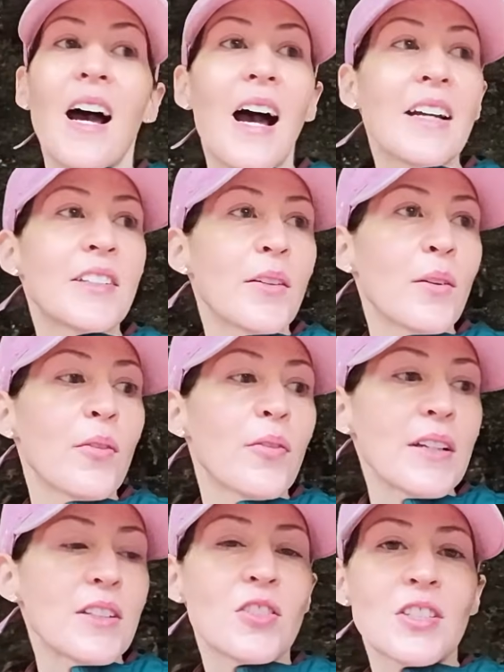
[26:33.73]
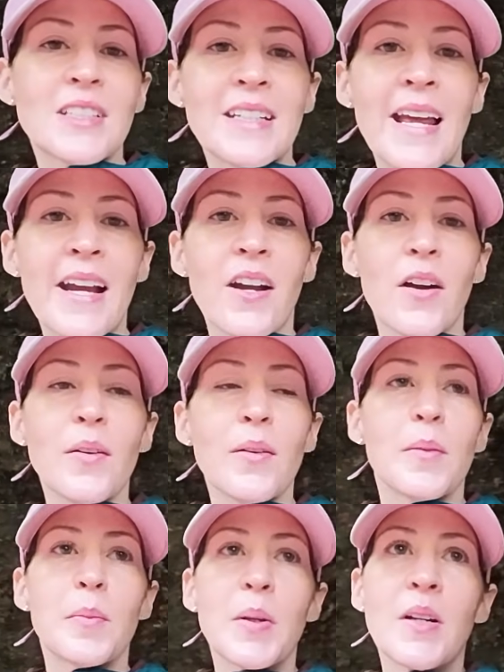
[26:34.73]
I don't know if that's just an echo,
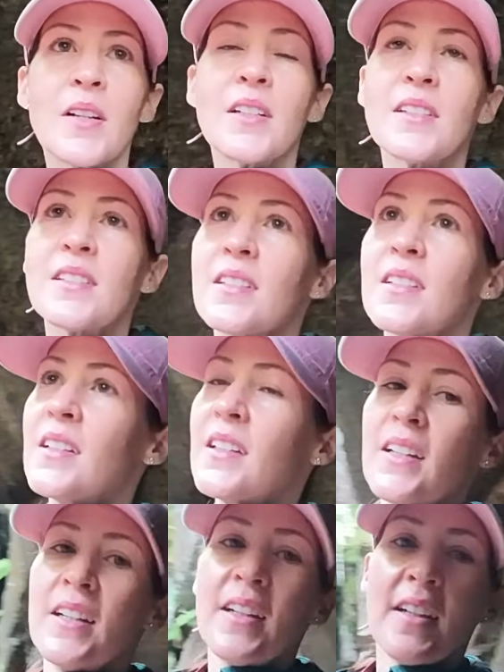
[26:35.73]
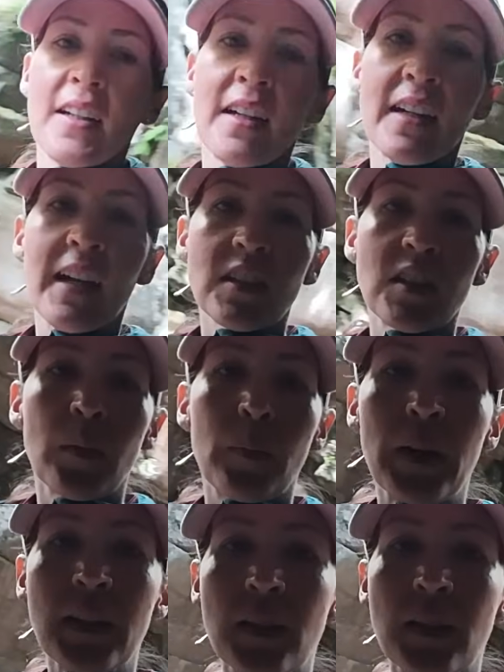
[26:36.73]
because it actually appears